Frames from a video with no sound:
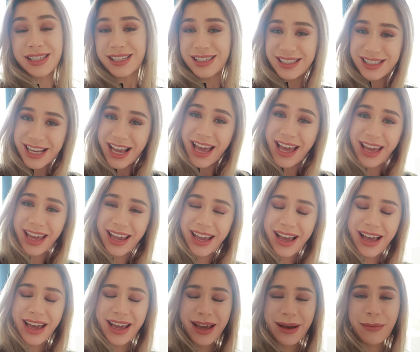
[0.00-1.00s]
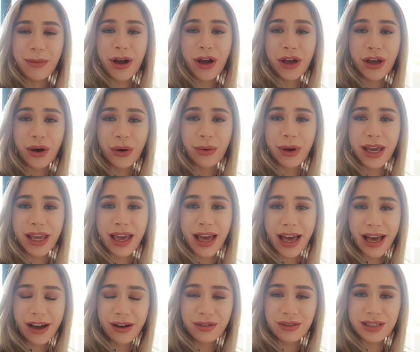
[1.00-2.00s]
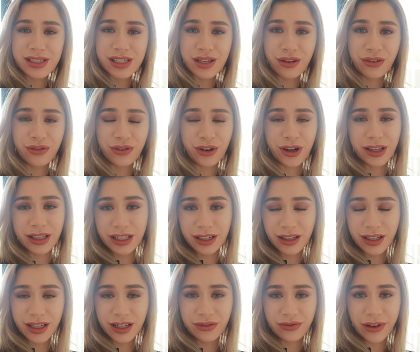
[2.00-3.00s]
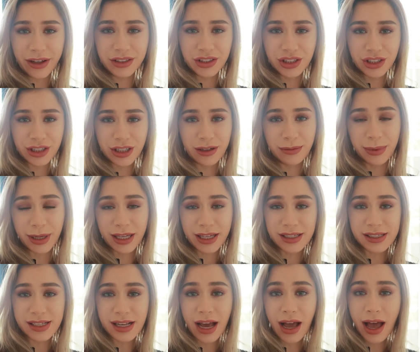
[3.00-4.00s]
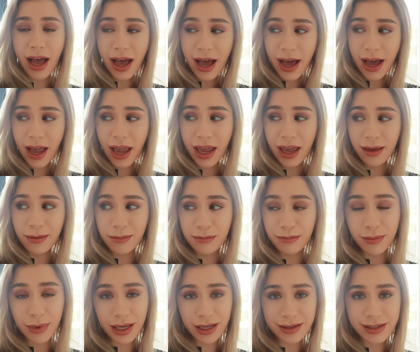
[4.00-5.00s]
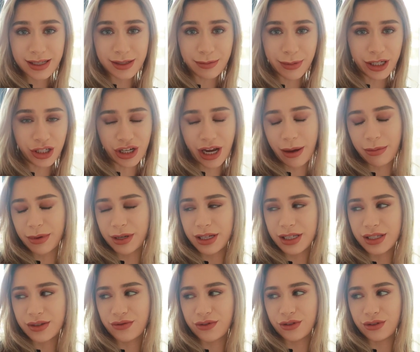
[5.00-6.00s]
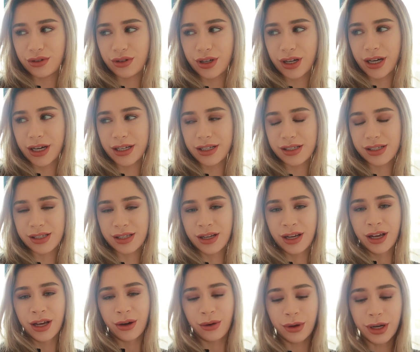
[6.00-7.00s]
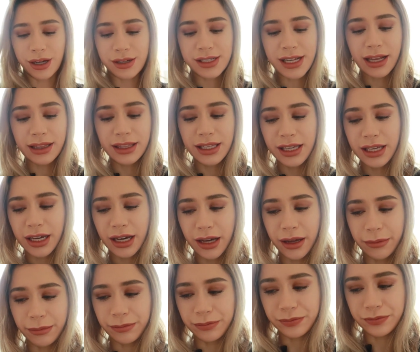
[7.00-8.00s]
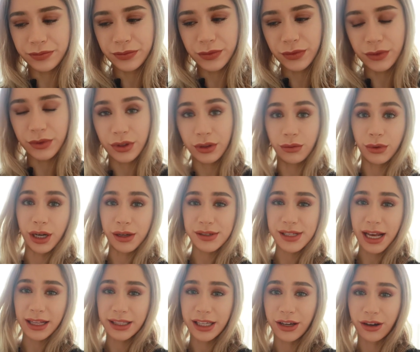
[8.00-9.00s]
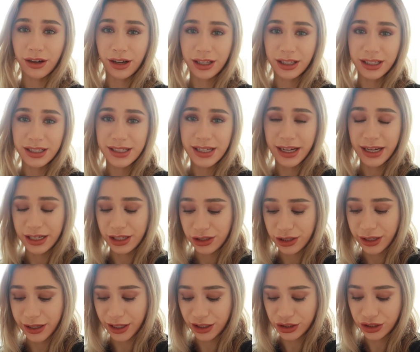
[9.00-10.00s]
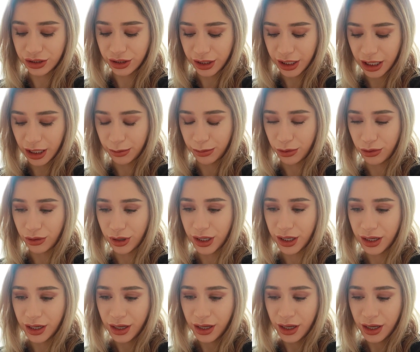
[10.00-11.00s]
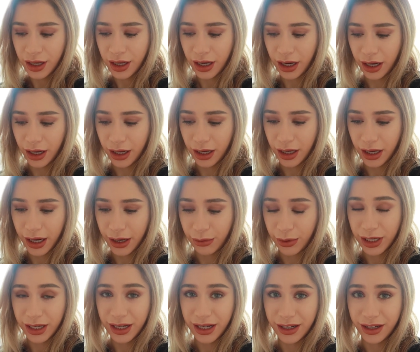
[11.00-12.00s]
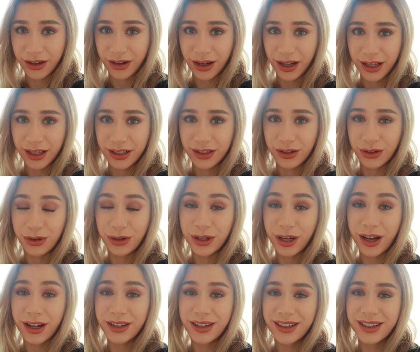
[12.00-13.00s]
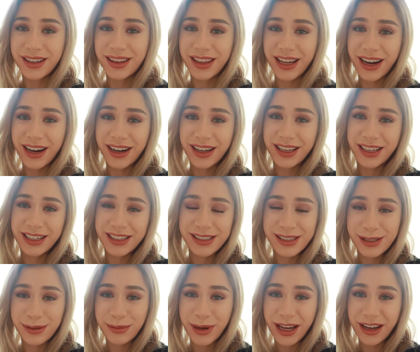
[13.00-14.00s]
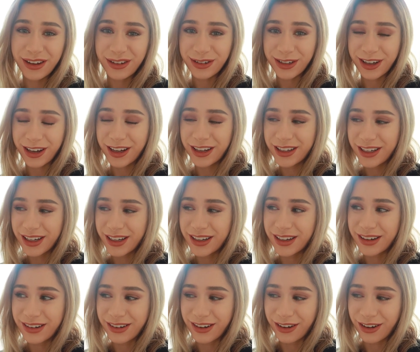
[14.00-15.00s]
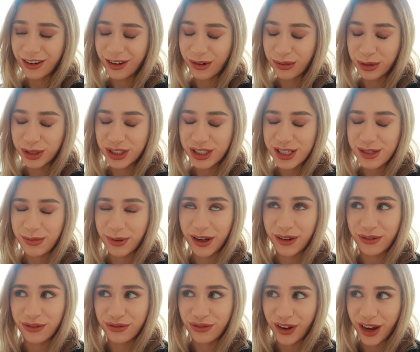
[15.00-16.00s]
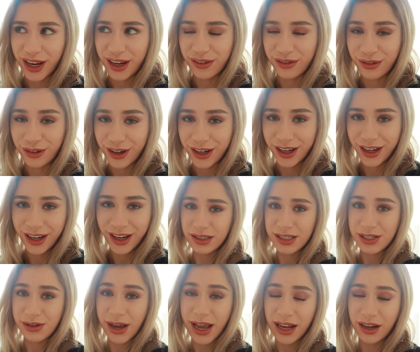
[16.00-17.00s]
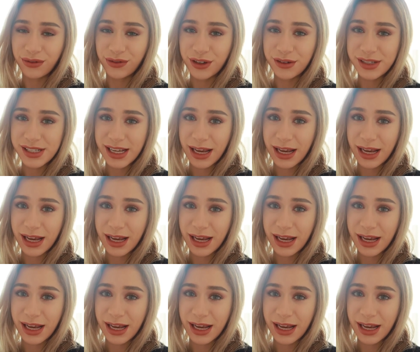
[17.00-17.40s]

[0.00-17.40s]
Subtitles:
today I am going out for a little adventure because I miss my Japanese food, you guys. When I was at the Auckland International Airport, I went and got udon there, kitsume udon, oh, which is my favorite. So I had a few